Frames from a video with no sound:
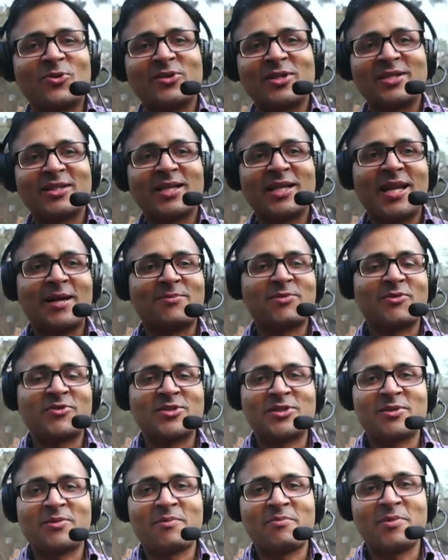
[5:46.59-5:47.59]
the laptop is
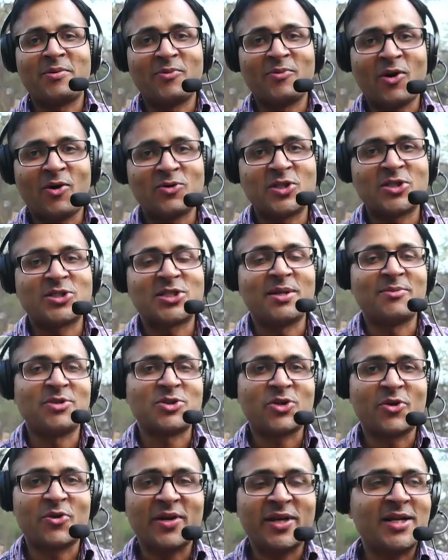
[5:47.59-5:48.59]
helping me out. His name is
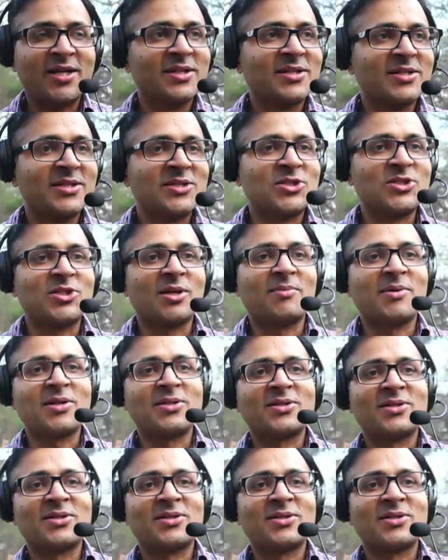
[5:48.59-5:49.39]
Sharik Zaman.